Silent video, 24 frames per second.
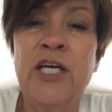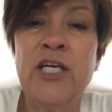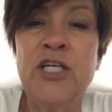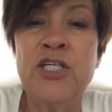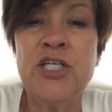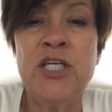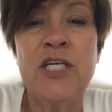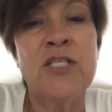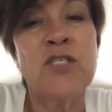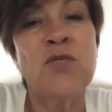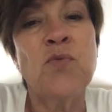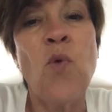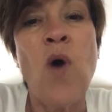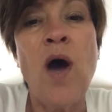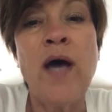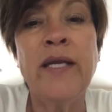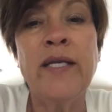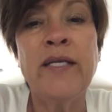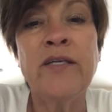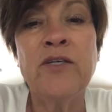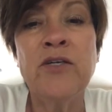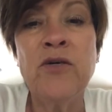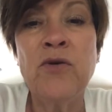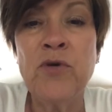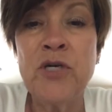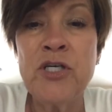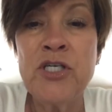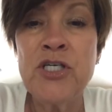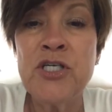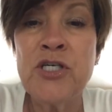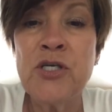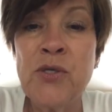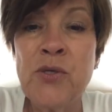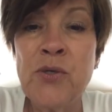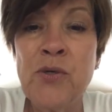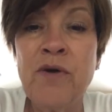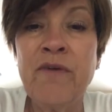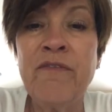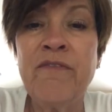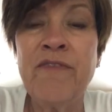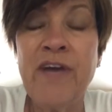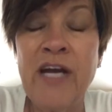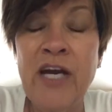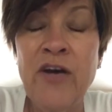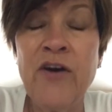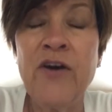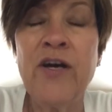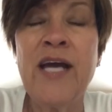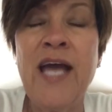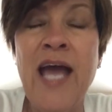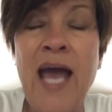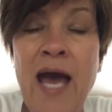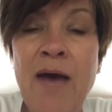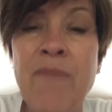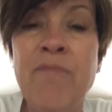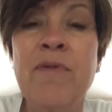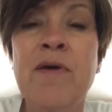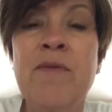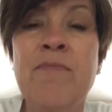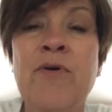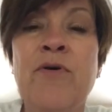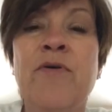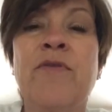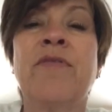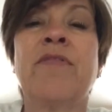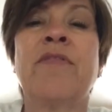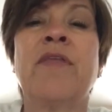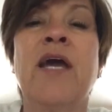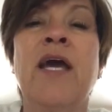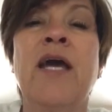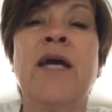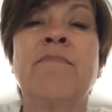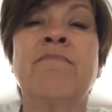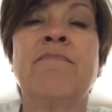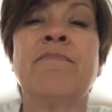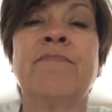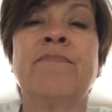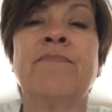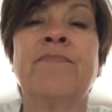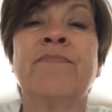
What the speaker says: Just wanting to wish you a very happy birthday.